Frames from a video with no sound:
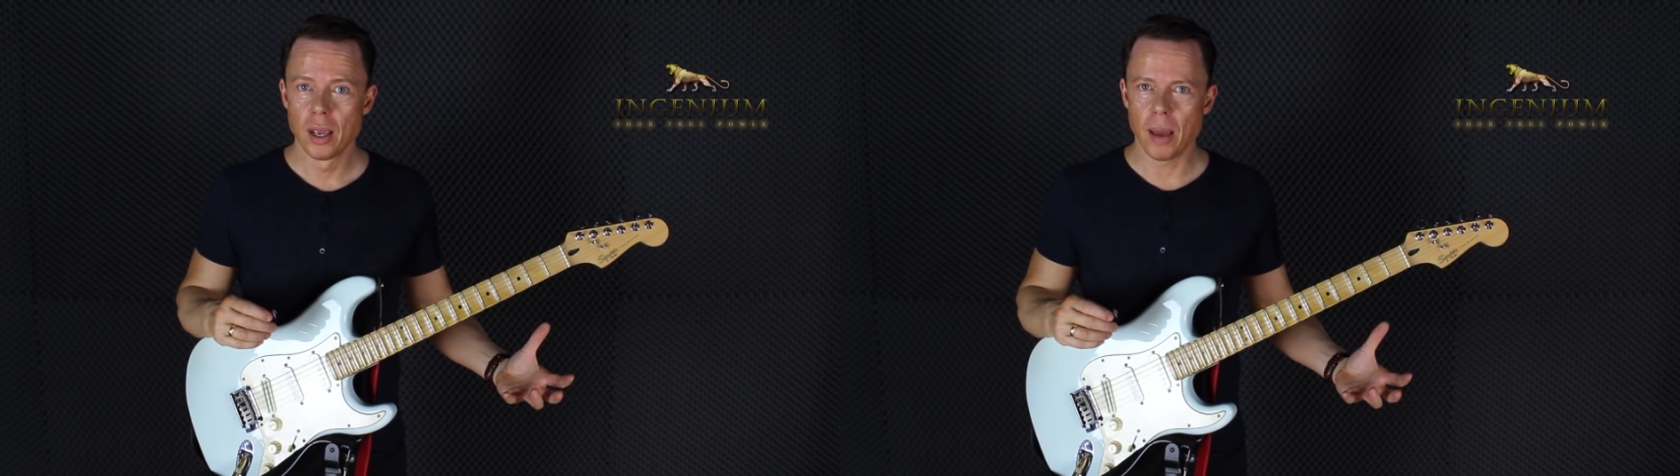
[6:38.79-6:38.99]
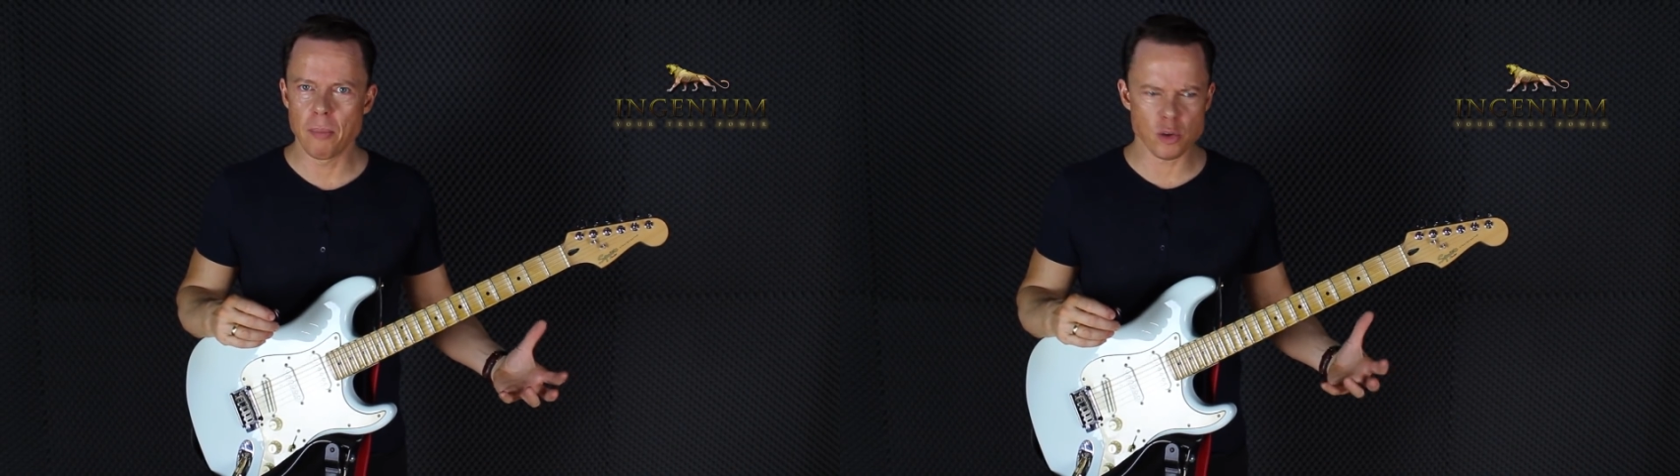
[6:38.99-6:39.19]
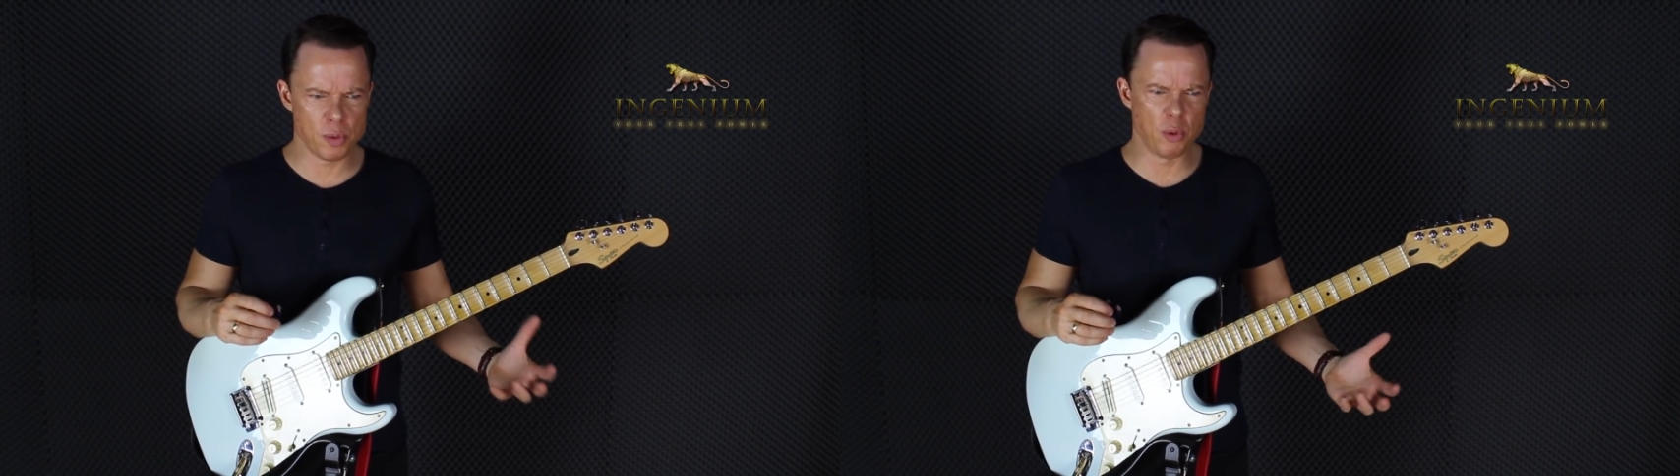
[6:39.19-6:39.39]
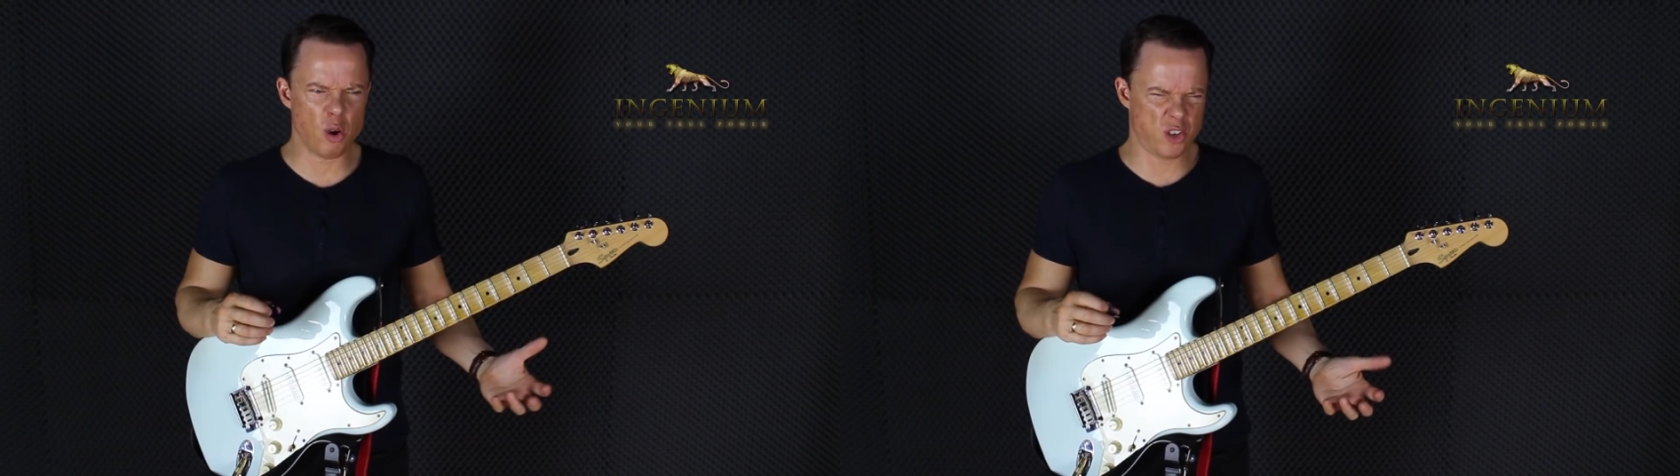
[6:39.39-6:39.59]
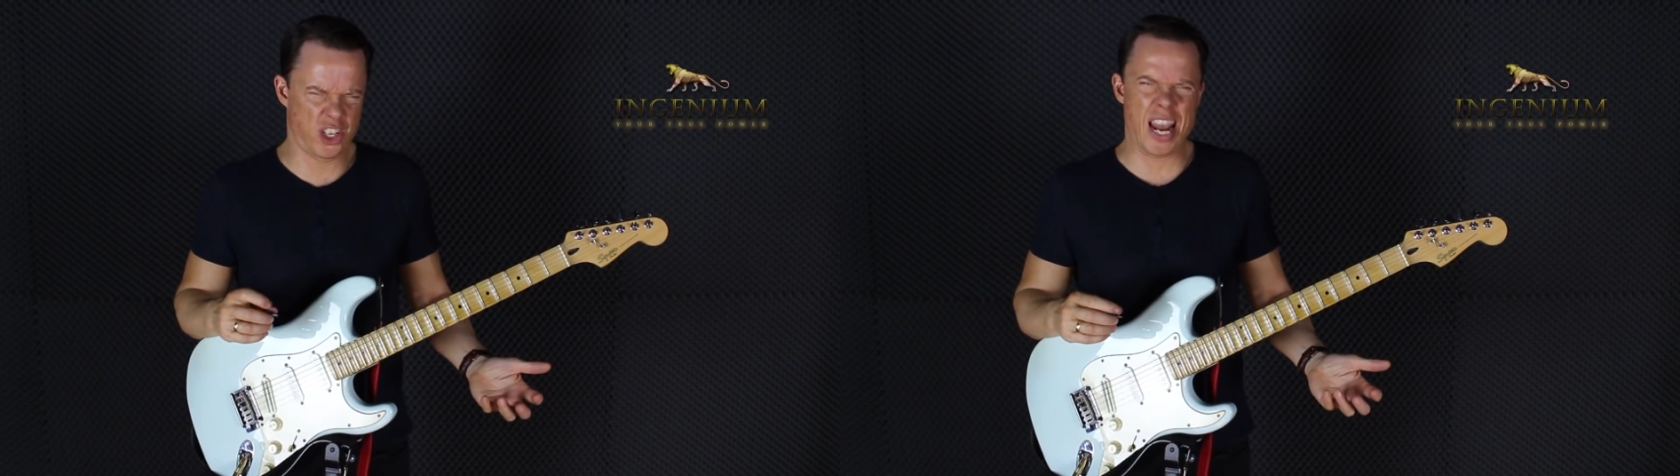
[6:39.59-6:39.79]
And most people
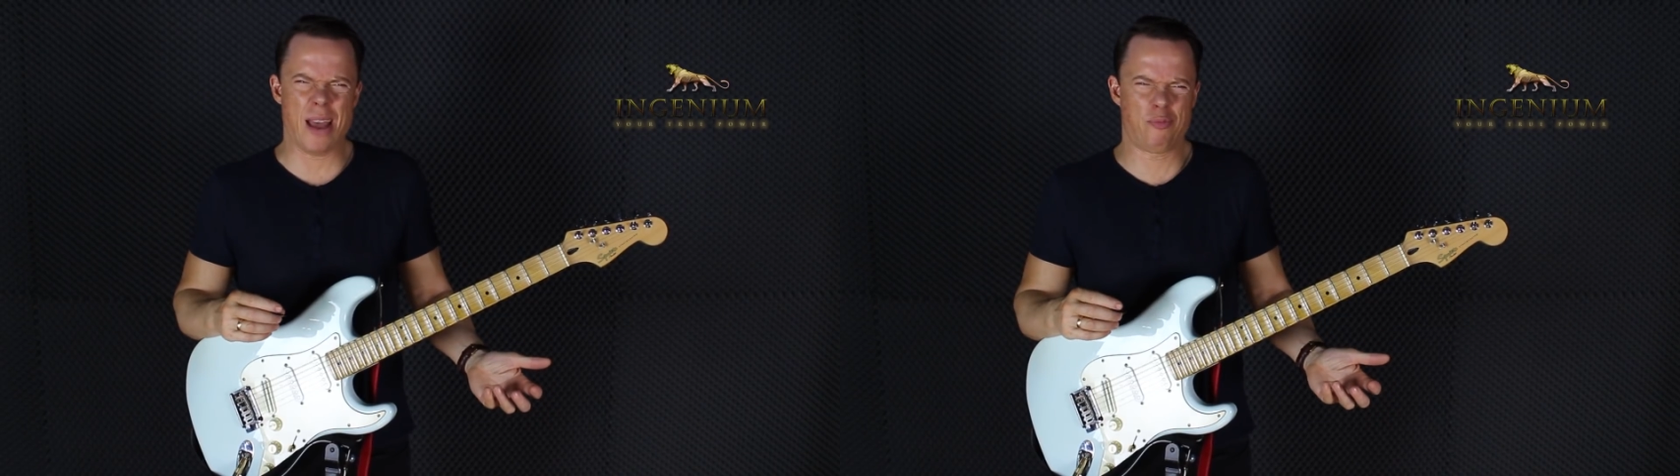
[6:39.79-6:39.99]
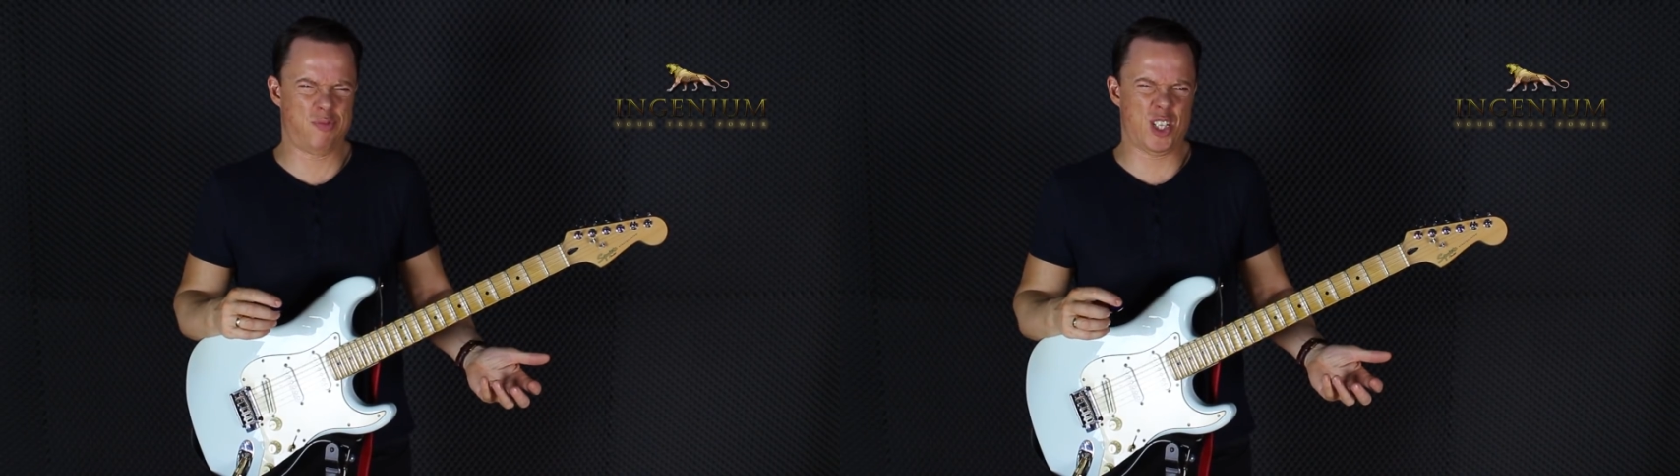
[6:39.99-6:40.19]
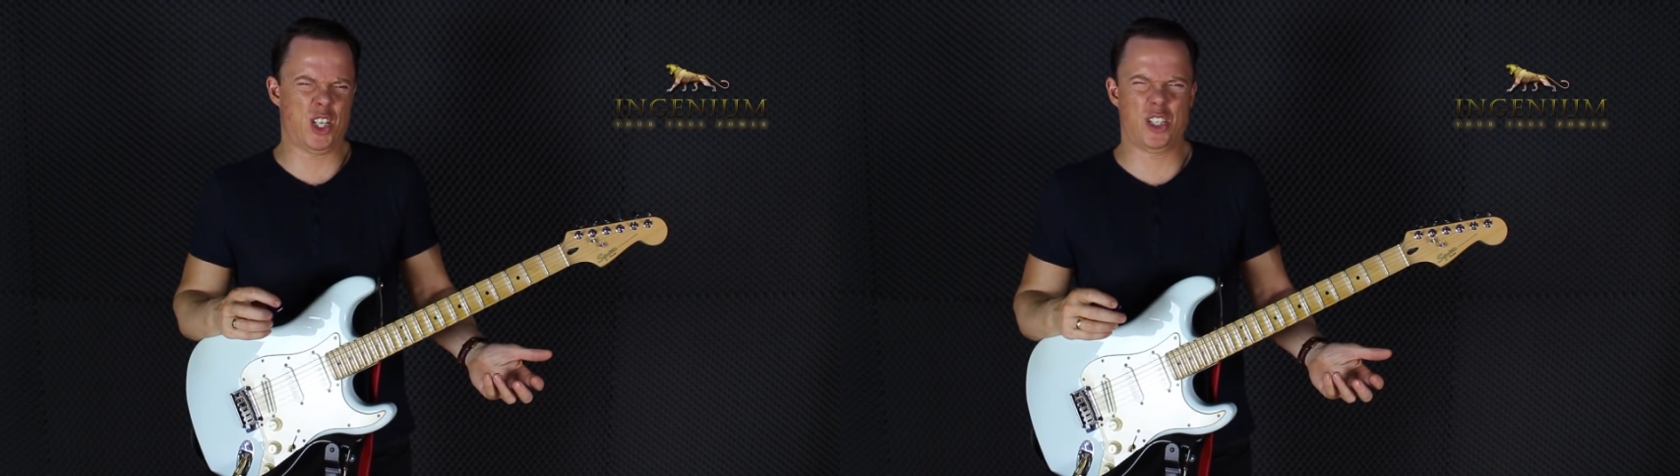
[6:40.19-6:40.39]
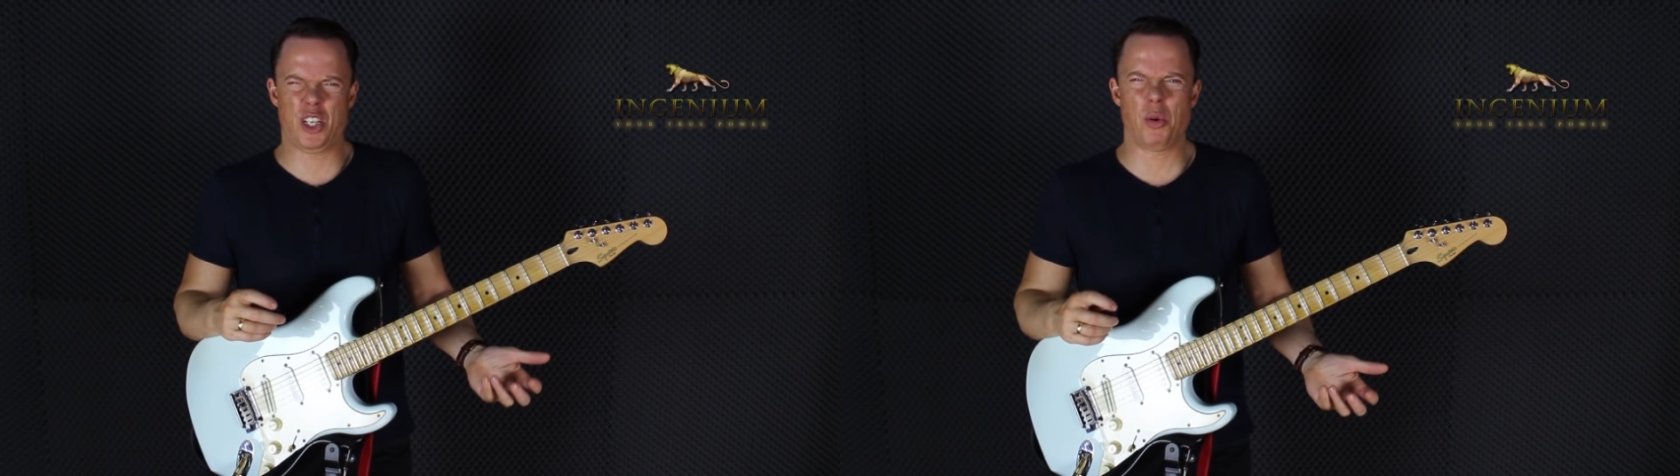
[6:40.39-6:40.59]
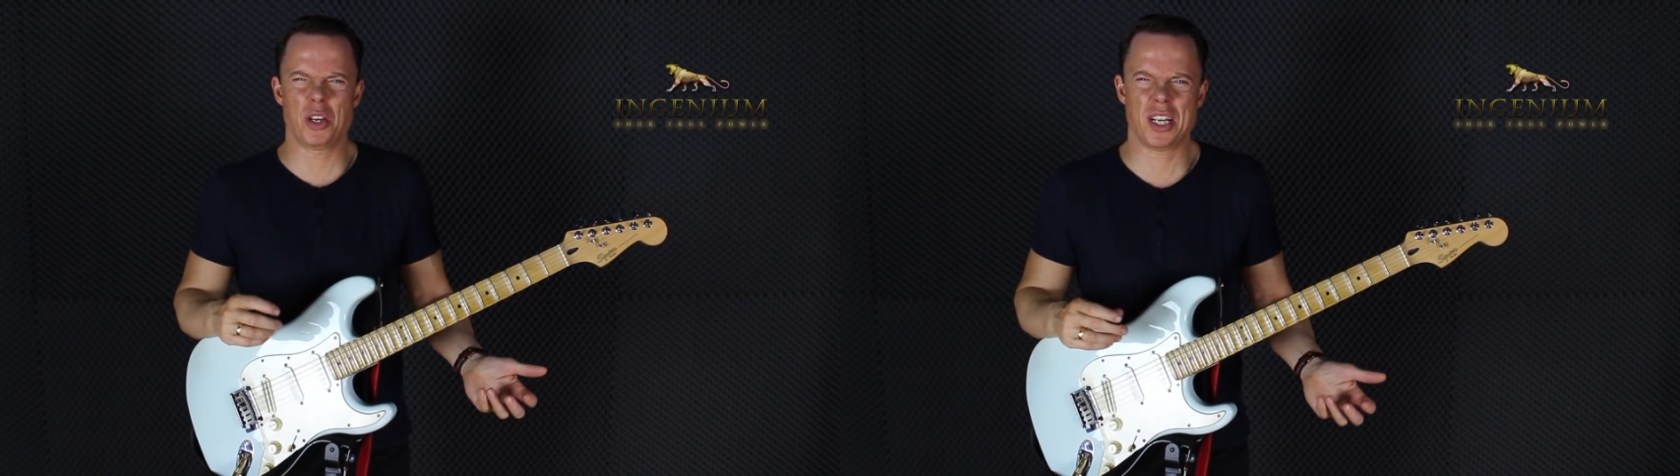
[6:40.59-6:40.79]
go, yeah,
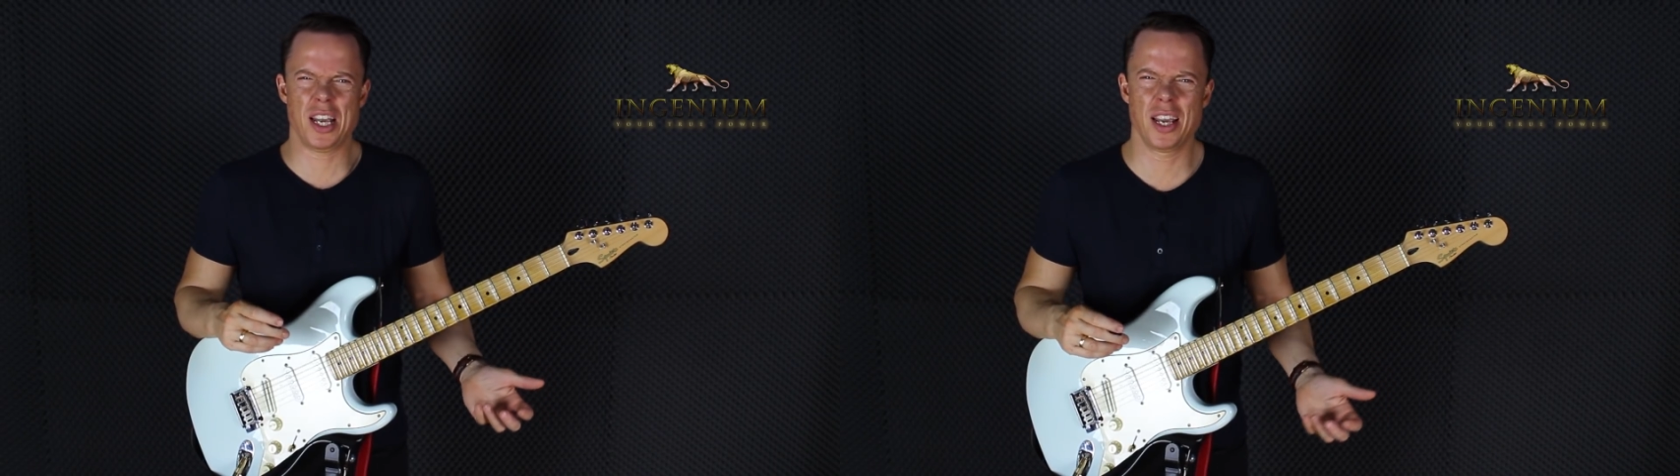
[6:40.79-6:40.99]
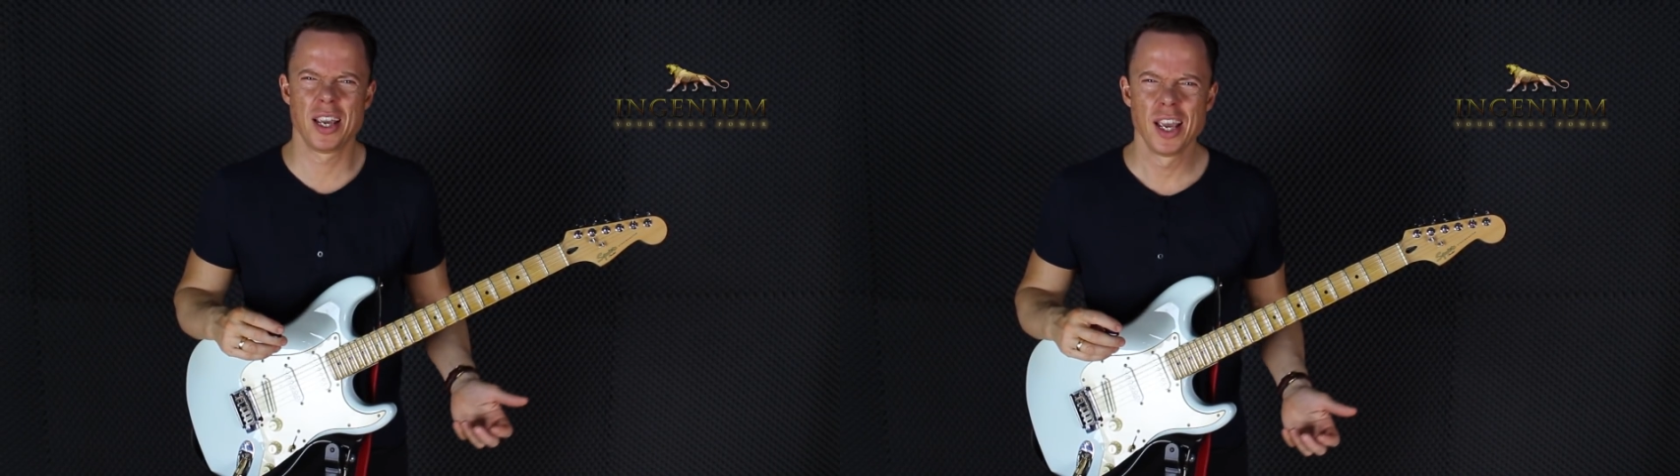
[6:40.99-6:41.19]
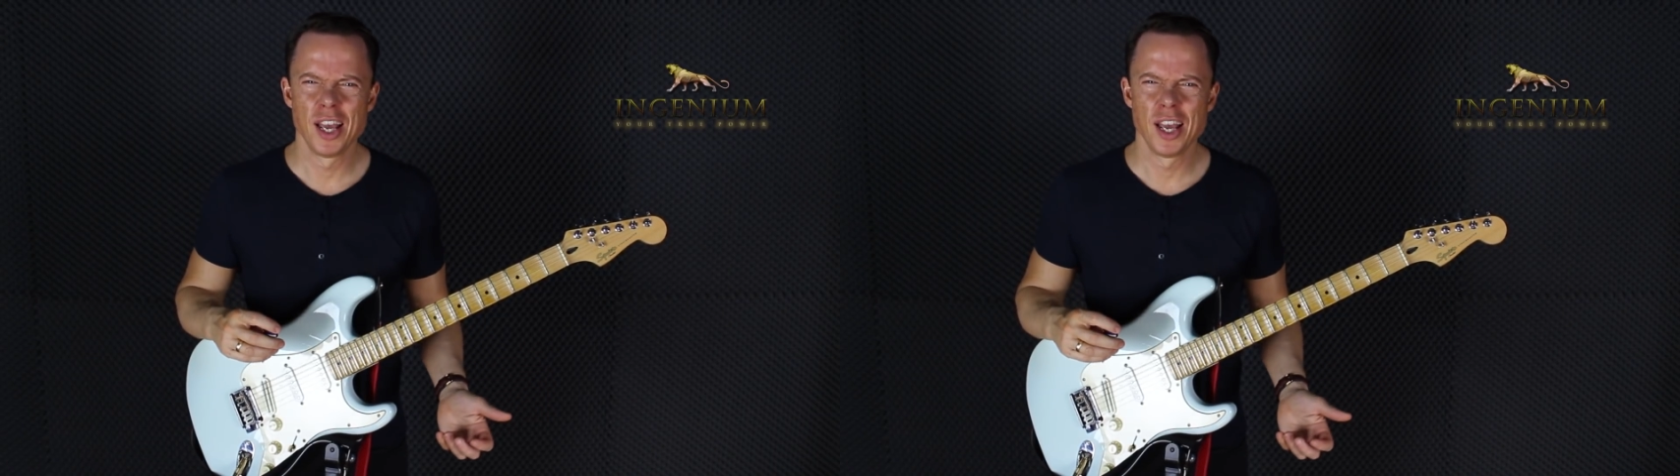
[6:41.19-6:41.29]
seriously?